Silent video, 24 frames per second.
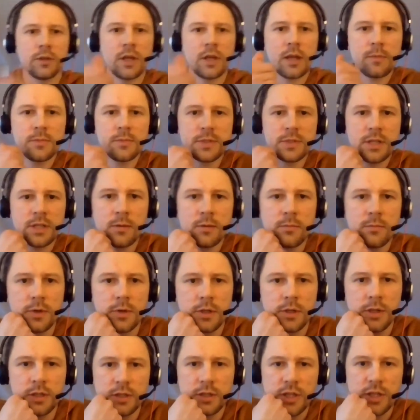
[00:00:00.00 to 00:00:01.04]
name some
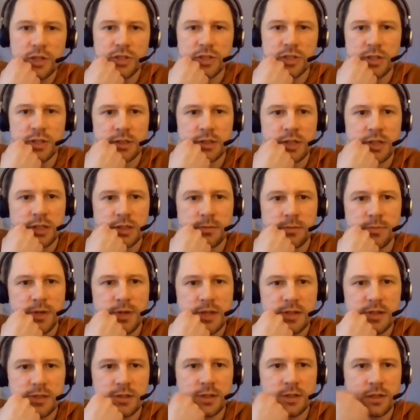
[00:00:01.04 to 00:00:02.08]
relational
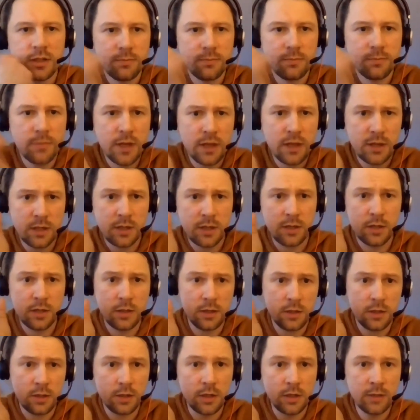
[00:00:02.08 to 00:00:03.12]
database that make
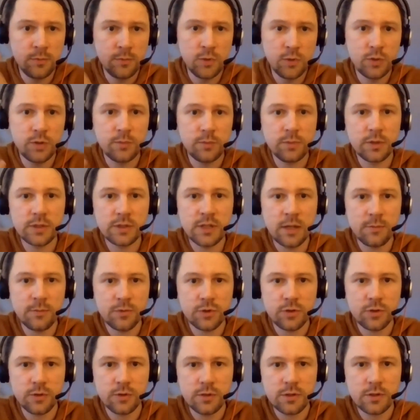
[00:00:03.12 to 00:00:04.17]
uh, immutable
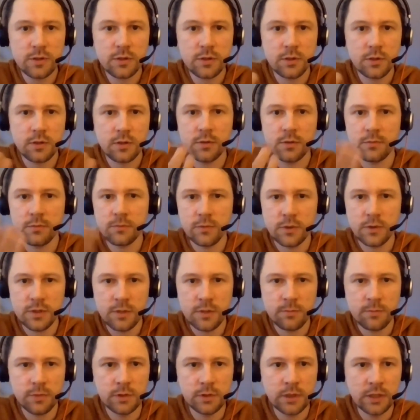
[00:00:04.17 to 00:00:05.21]
snapshots, uh, for
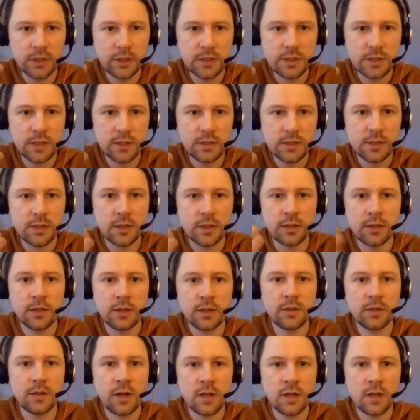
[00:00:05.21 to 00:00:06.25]
example, datasets, and
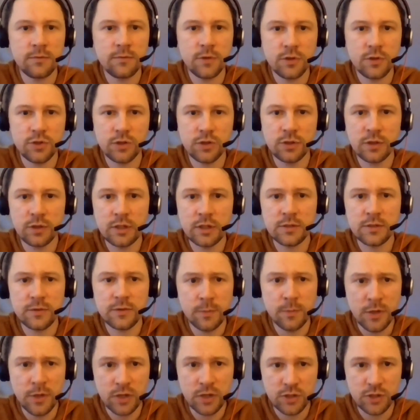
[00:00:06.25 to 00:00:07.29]
then run version
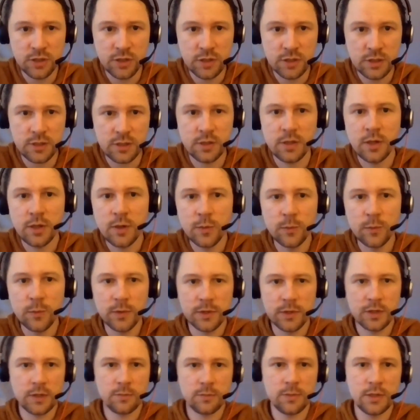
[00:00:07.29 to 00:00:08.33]
transformations
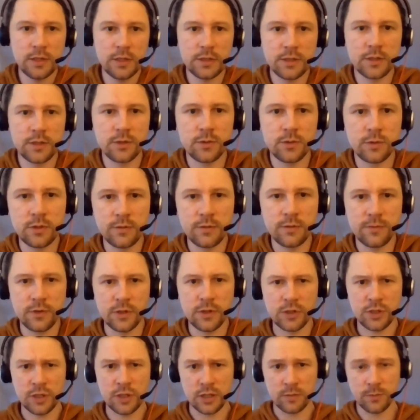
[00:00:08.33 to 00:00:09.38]
with the ability to
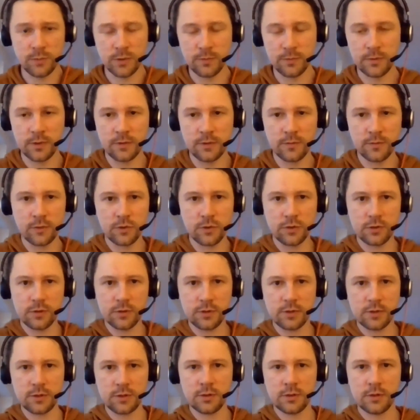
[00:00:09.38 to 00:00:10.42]
differentiate between the
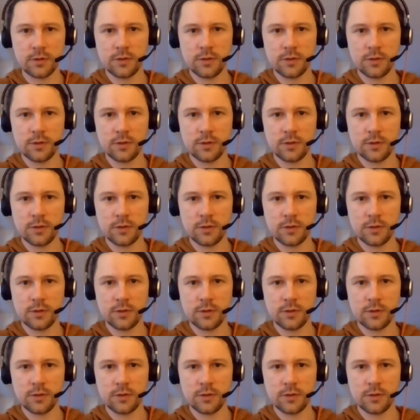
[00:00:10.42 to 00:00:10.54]
versions?